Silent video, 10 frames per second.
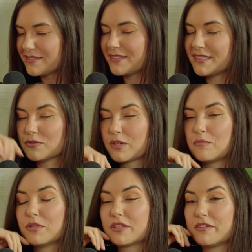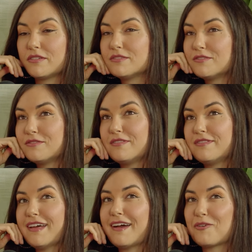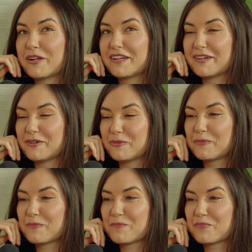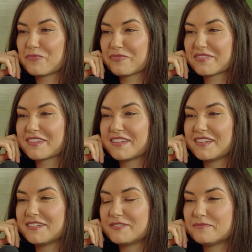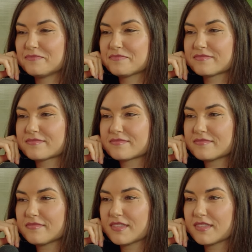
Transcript: that's what I'm looking at right now. Is there anything that you're super proud